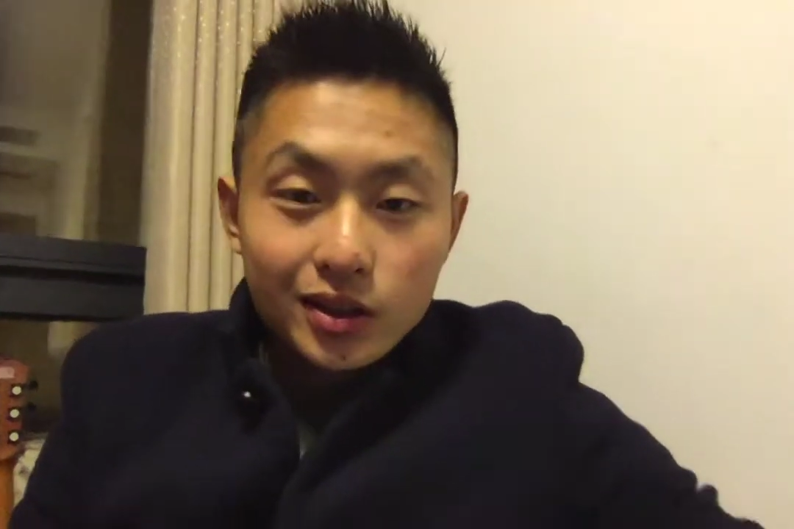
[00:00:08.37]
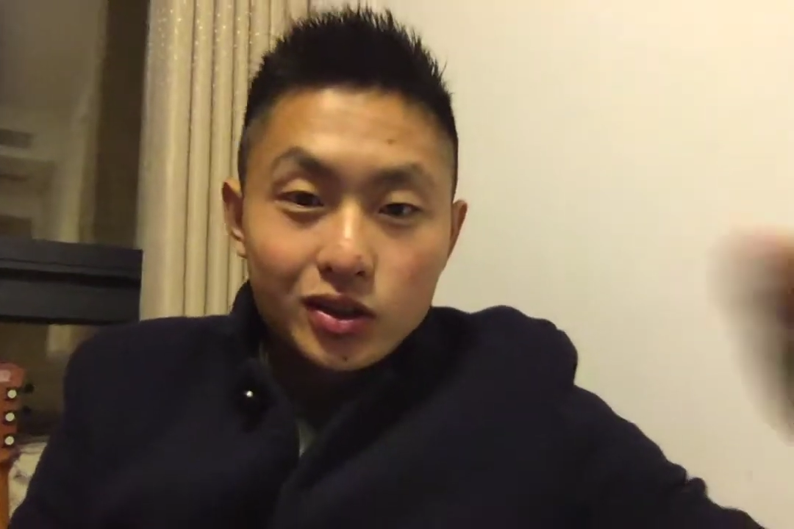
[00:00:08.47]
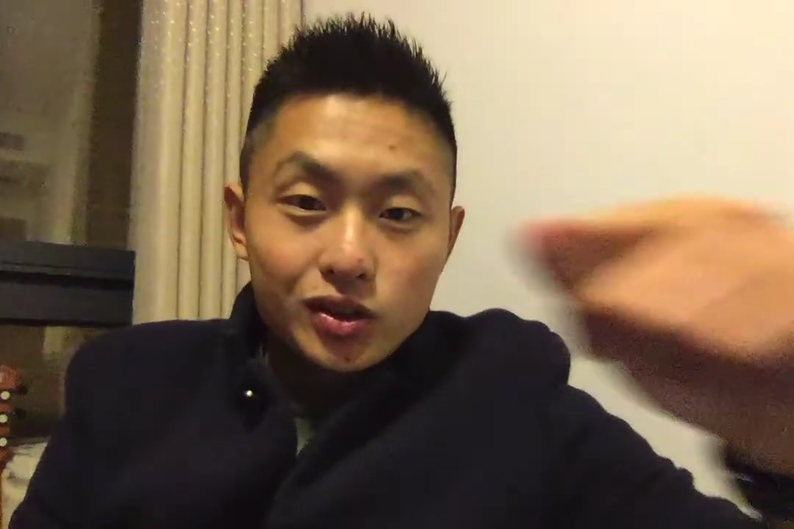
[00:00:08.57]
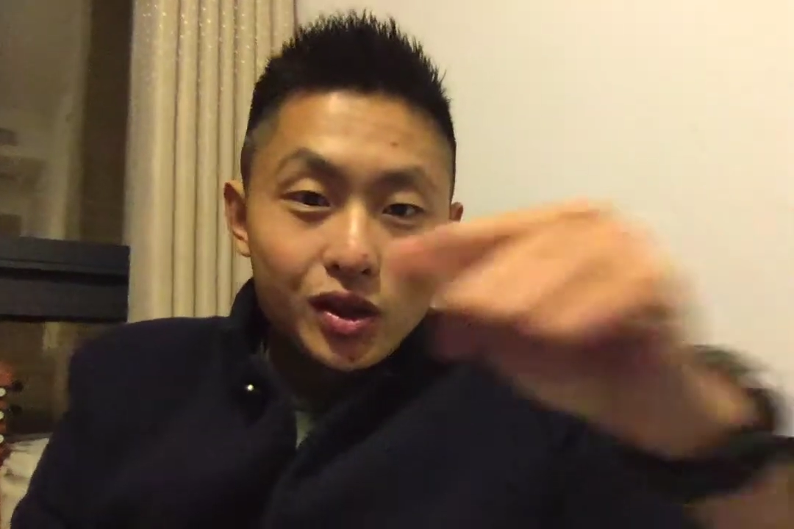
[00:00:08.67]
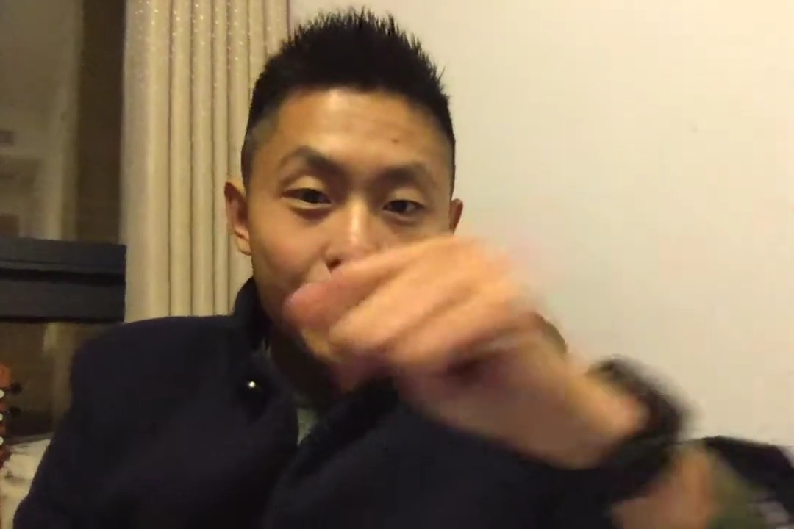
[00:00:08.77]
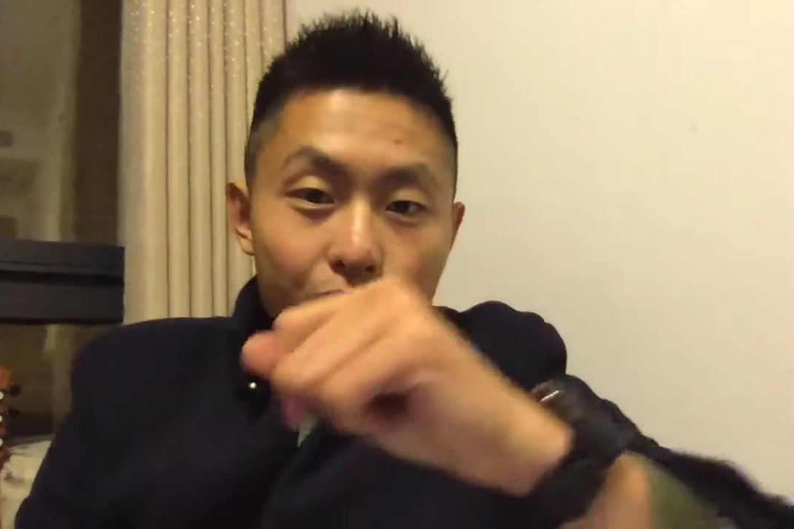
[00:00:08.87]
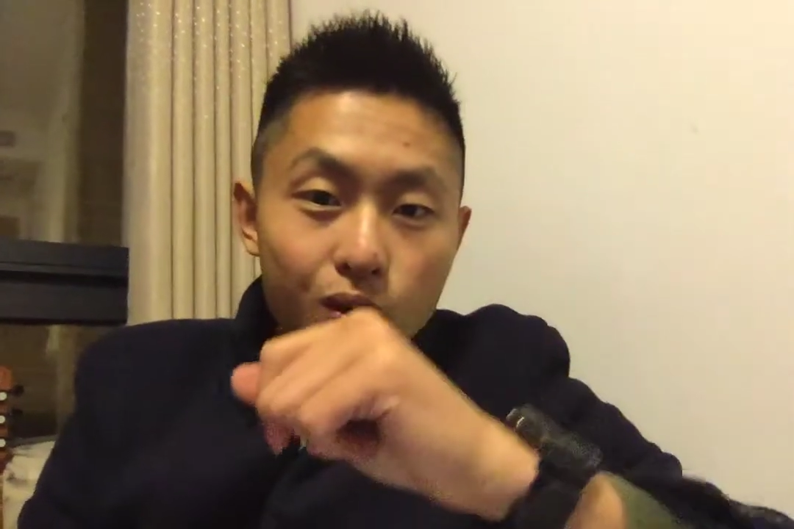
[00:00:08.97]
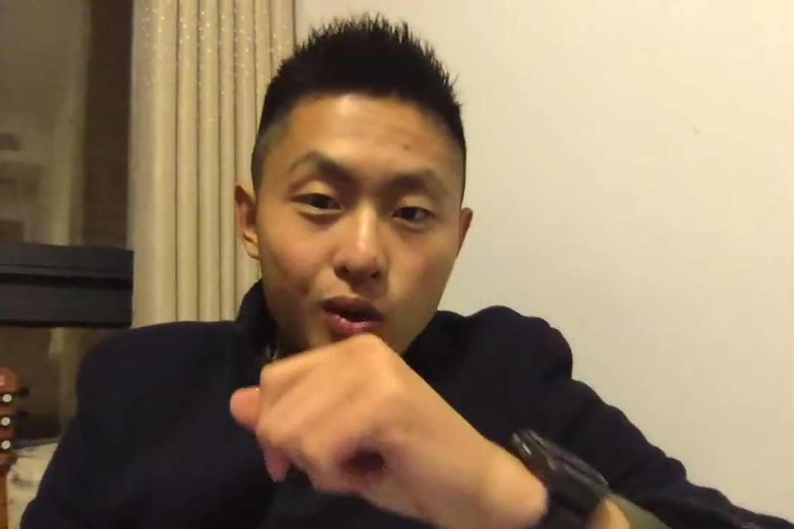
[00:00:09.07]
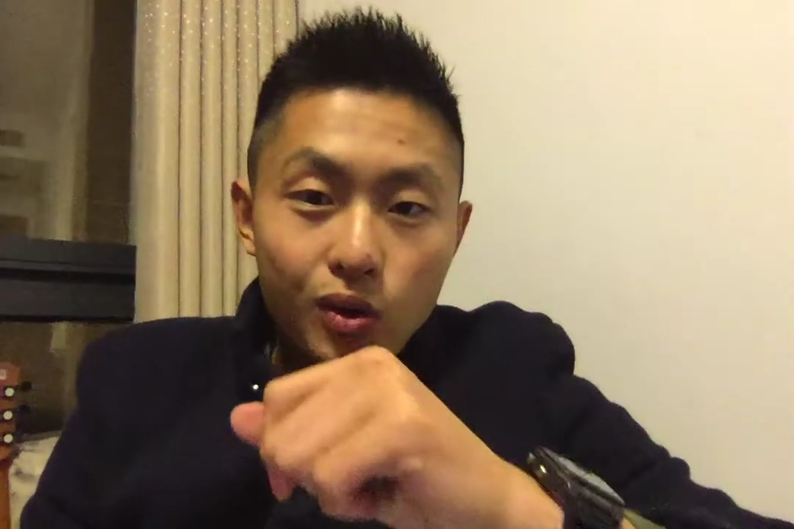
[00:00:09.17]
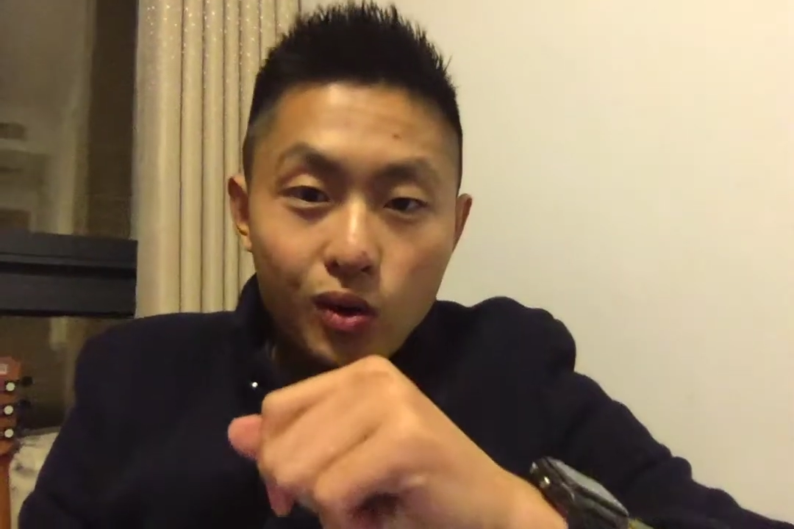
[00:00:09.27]

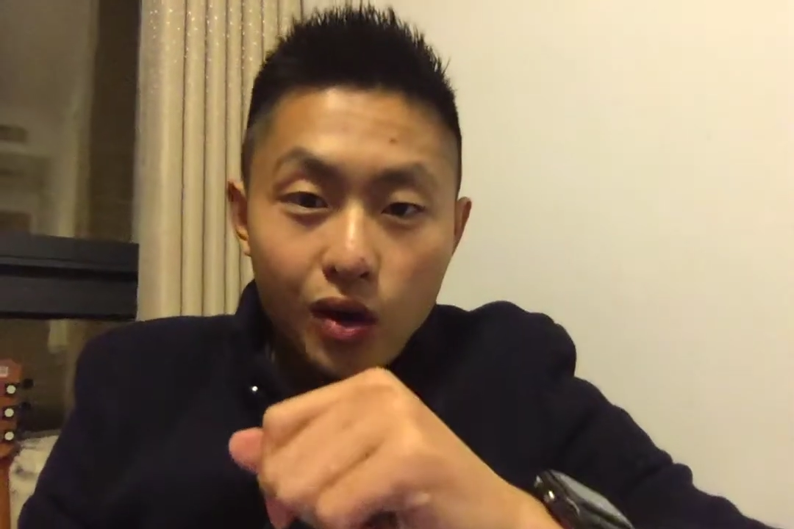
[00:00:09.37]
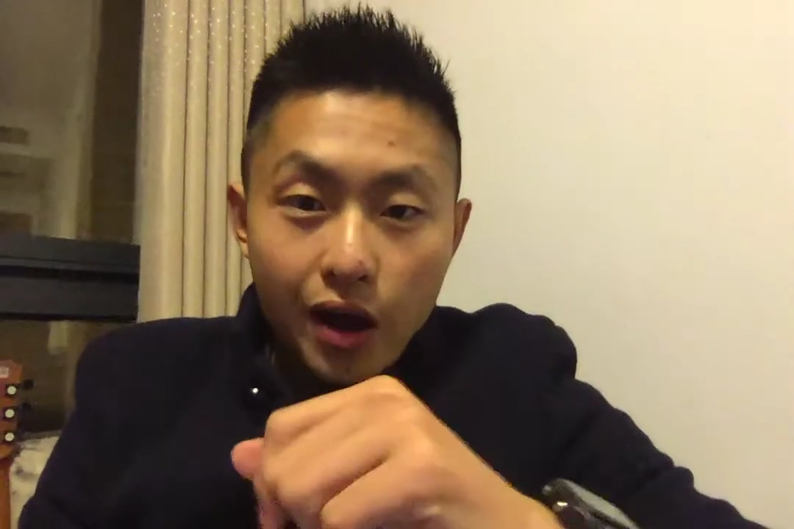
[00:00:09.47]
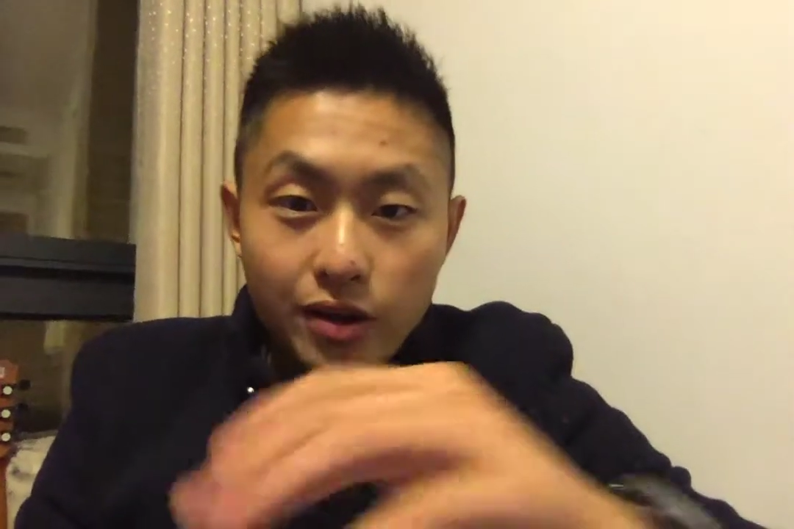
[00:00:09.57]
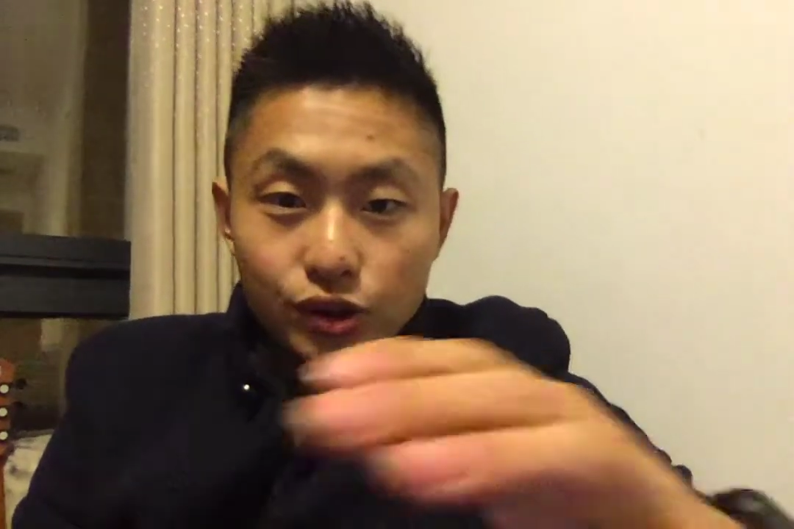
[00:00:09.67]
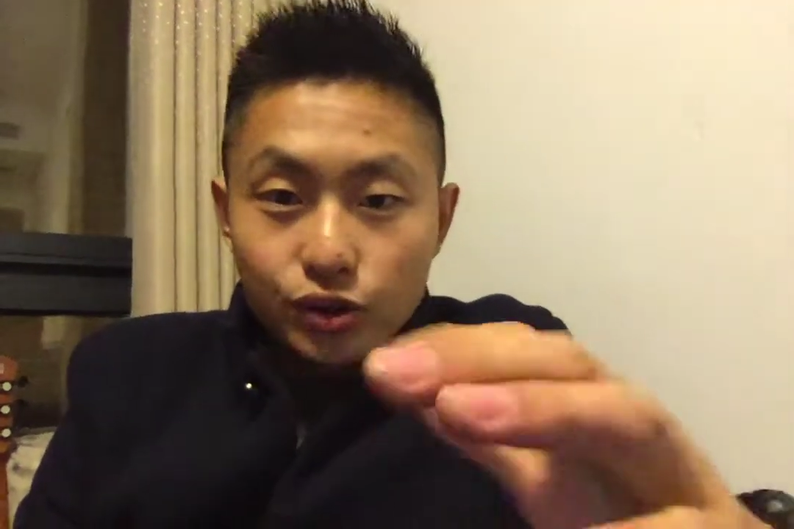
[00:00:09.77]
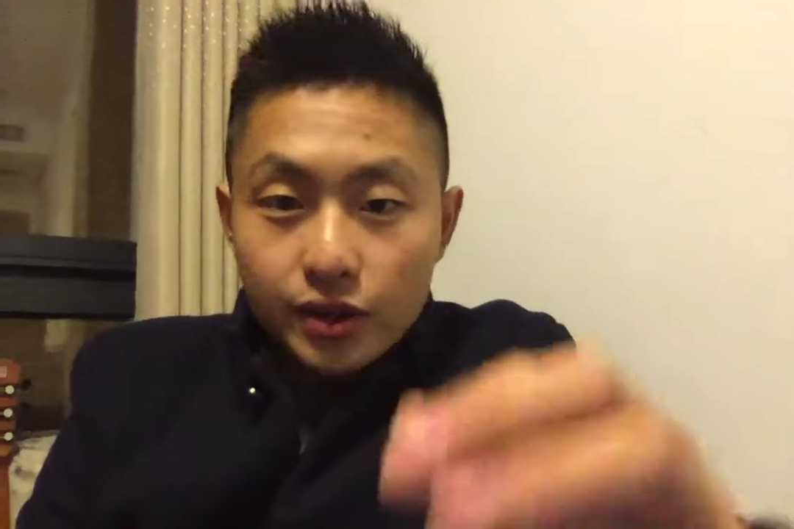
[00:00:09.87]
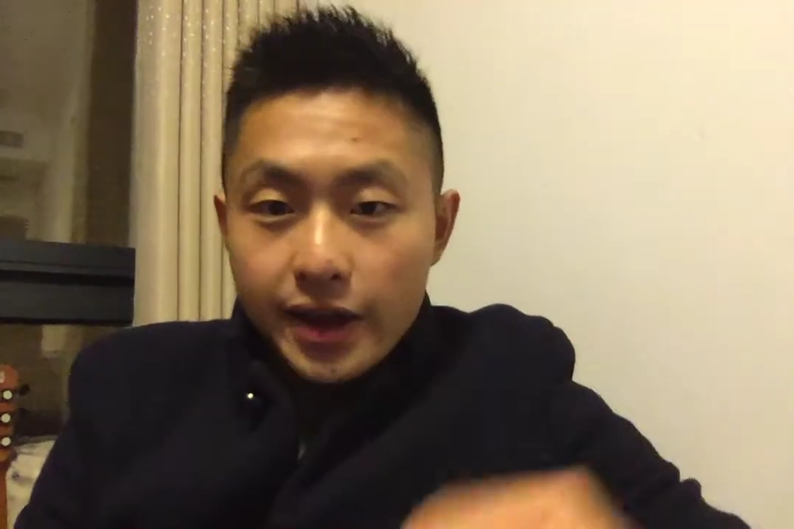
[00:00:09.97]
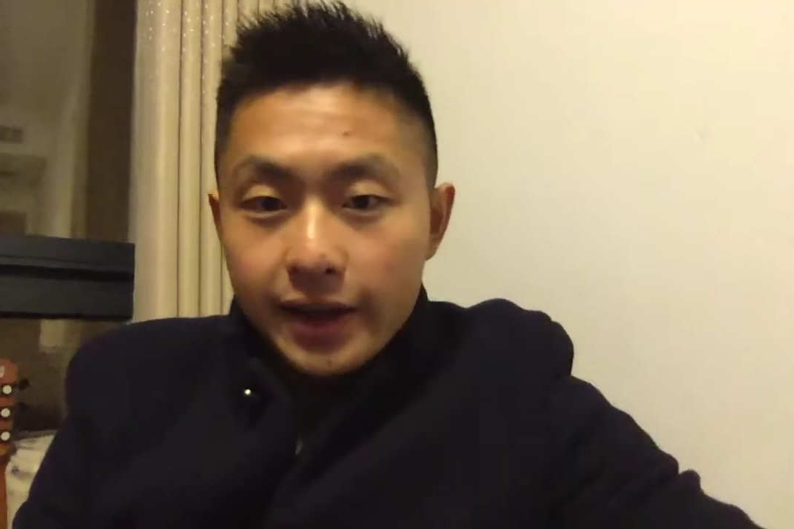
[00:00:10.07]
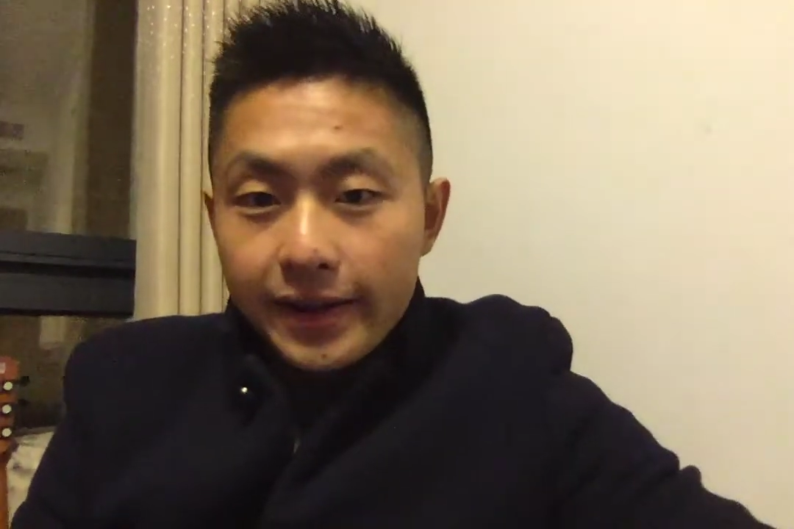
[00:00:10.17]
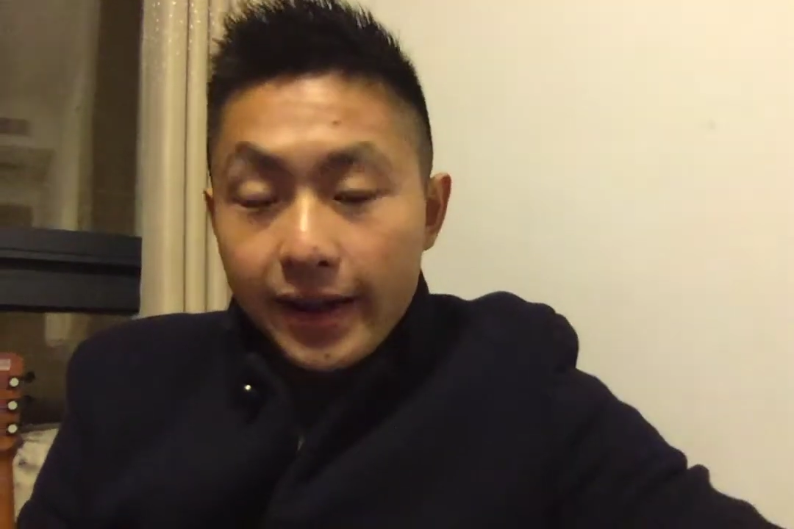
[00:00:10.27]
So, how's your
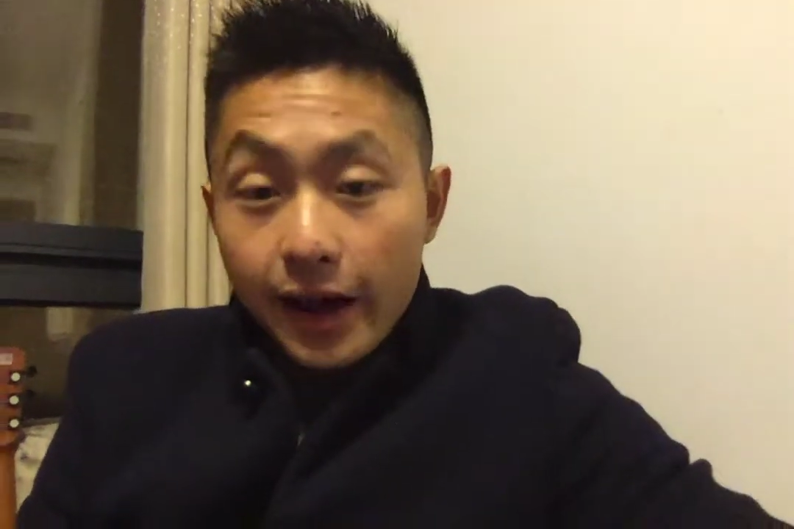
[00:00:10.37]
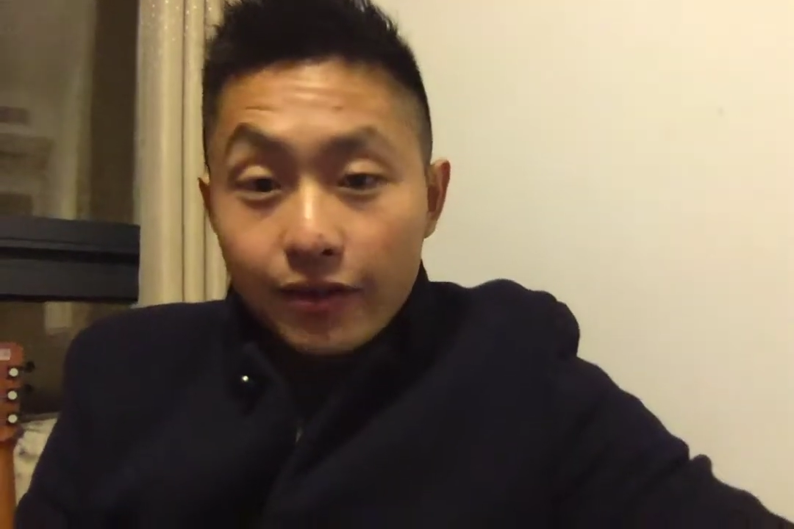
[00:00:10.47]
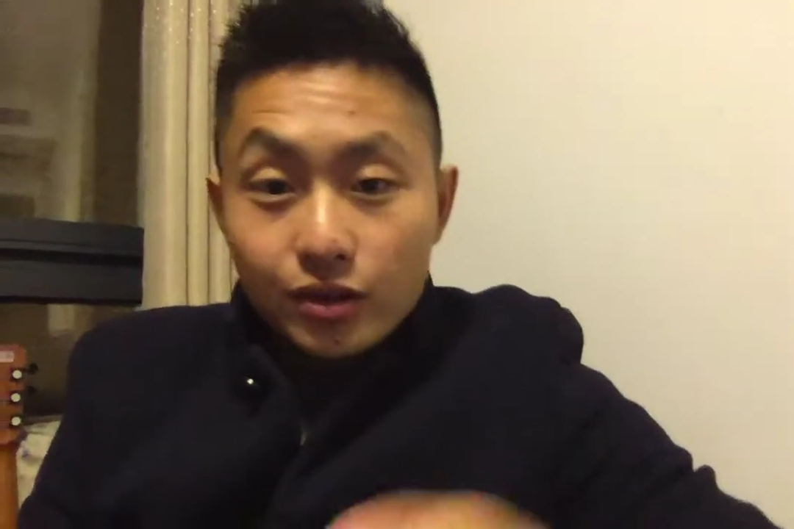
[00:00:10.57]
daily life,